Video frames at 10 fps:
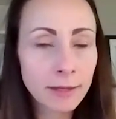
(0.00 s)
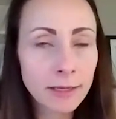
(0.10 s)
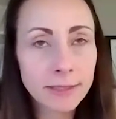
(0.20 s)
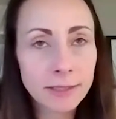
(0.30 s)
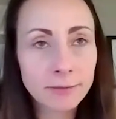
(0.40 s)

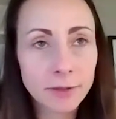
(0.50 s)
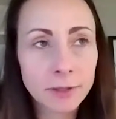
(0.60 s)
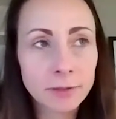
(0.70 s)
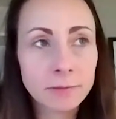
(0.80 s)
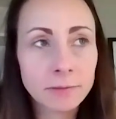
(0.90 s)
think is
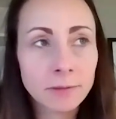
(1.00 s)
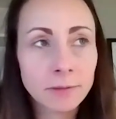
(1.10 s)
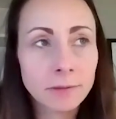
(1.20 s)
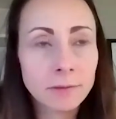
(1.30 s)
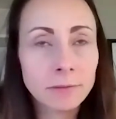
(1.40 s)
even
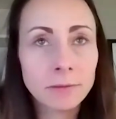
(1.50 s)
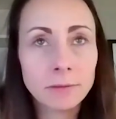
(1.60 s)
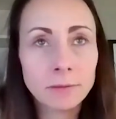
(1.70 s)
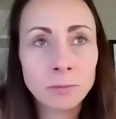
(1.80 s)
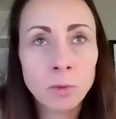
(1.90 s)

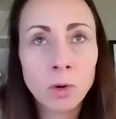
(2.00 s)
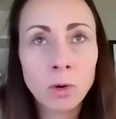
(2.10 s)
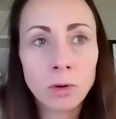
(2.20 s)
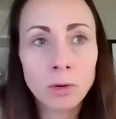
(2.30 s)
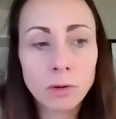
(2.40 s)

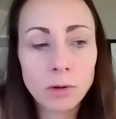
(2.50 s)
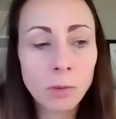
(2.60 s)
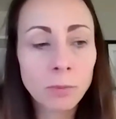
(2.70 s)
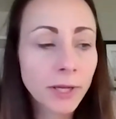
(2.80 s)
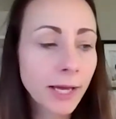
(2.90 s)
more
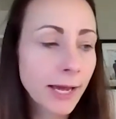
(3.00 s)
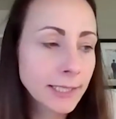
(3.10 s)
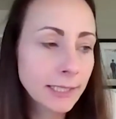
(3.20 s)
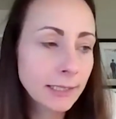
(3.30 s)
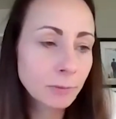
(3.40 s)

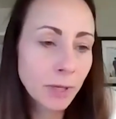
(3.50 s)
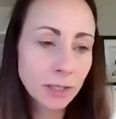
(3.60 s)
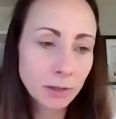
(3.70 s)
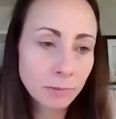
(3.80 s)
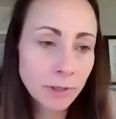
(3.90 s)
complicated
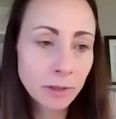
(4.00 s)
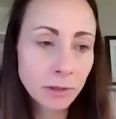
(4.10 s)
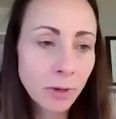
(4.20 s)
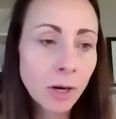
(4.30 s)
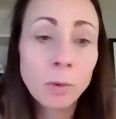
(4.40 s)
when
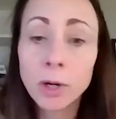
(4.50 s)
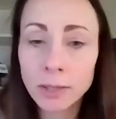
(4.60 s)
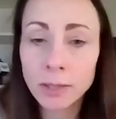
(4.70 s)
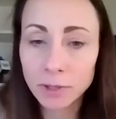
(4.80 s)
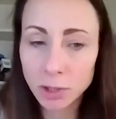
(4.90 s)
you are
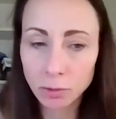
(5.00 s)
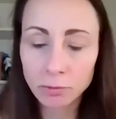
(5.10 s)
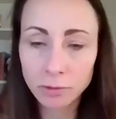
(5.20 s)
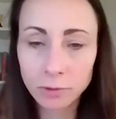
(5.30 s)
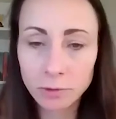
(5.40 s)
working with
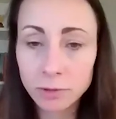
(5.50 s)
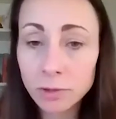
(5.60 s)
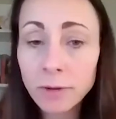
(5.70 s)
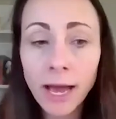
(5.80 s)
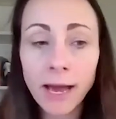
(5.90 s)
children who
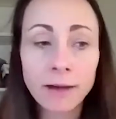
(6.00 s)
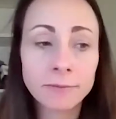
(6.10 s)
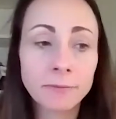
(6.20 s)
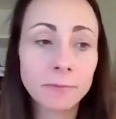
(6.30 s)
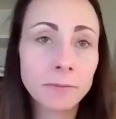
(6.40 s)
do
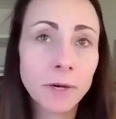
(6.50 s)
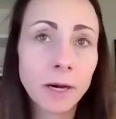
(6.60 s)
have